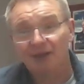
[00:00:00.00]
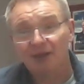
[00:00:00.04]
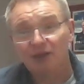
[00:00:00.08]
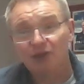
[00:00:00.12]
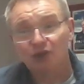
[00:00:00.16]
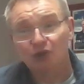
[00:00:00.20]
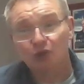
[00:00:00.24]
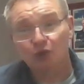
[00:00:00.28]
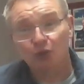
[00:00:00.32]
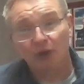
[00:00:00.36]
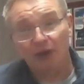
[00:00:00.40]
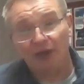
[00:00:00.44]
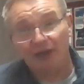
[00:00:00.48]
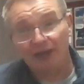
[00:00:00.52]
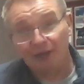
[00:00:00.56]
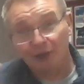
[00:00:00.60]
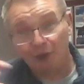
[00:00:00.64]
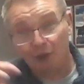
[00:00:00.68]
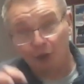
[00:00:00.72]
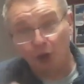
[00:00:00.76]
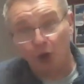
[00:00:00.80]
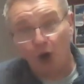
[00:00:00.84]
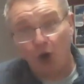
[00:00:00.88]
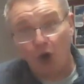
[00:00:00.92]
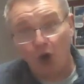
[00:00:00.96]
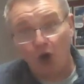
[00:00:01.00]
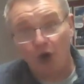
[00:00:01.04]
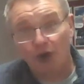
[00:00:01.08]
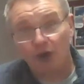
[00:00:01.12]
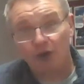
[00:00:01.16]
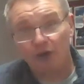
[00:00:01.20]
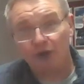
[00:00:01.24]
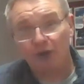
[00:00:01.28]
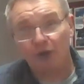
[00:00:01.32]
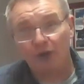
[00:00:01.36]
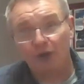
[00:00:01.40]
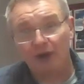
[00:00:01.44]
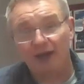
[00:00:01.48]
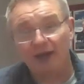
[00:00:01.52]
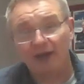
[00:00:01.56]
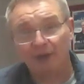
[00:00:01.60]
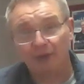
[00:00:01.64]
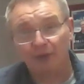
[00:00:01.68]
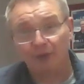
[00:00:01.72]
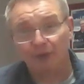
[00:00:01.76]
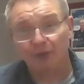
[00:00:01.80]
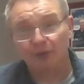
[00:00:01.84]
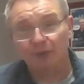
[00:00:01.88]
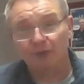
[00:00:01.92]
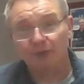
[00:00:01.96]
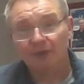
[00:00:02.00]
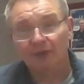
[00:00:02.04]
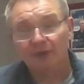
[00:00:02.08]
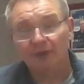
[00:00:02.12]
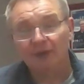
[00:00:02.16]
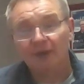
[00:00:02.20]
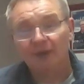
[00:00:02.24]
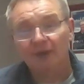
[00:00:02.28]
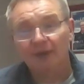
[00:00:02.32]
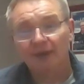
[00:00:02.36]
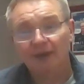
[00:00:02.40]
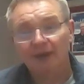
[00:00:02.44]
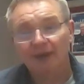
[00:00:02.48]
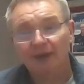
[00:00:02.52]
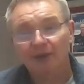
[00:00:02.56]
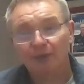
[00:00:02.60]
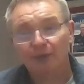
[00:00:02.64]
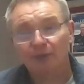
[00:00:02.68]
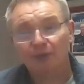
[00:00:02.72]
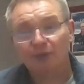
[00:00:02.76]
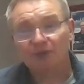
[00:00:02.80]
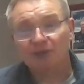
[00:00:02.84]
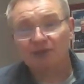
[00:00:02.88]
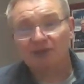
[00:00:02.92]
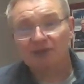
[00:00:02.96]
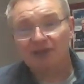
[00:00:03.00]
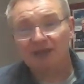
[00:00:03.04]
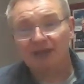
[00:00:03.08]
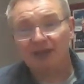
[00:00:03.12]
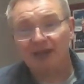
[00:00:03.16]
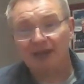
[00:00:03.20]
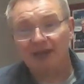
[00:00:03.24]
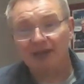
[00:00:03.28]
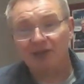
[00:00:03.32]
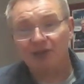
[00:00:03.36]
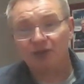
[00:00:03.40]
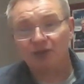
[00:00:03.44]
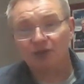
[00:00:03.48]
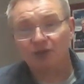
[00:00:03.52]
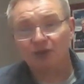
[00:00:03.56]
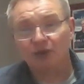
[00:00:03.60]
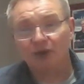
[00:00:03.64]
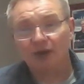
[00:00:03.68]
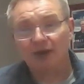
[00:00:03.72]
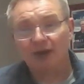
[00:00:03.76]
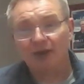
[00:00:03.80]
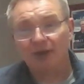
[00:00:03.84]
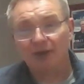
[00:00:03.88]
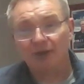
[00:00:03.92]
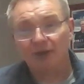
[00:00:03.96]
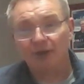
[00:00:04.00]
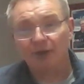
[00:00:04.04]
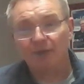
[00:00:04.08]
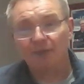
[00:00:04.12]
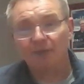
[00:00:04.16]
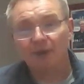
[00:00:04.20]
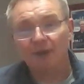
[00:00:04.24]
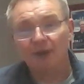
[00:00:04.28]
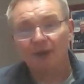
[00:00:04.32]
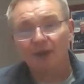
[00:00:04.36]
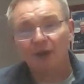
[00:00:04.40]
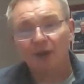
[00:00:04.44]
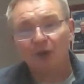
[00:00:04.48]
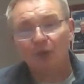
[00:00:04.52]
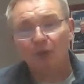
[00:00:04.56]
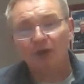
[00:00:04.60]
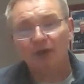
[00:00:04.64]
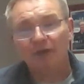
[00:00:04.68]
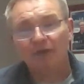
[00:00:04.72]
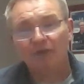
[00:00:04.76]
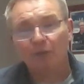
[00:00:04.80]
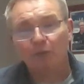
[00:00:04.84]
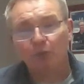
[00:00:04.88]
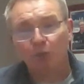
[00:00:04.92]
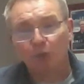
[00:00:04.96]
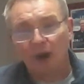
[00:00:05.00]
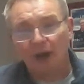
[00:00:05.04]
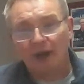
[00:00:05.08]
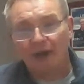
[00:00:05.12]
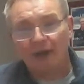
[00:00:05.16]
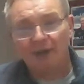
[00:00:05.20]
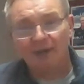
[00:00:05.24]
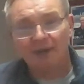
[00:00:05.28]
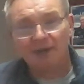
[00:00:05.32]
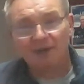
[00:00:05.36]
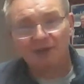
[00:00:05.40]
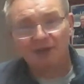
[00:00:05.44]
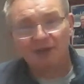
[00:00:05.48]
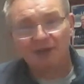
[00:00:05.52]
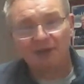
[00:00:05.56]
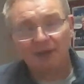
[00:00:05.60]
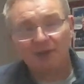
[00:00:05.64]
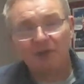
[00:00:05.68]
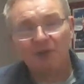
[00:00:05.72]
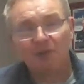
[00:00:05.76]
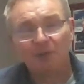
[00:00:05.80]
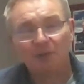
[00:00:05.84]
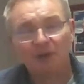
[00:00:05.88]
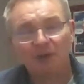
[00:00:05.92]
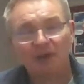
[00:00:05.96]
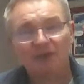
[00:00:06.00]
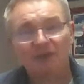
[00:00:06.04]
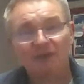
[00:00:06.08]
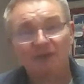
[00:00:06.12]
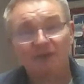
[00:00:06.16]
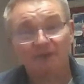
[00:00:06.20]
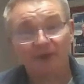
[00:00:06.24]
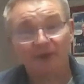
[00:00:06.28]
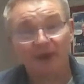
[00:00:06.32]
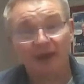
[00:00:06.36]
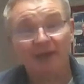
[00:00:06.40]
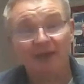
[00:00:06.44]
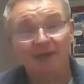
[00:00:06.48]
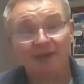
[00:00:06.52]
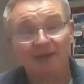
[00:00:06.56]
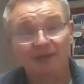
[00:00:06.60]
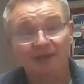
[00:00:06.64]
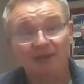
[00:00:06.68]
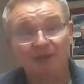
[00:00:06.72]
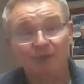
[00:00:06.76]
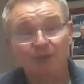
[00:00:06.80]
So at lock.io, LOCH.io, we have a wireless airspace defense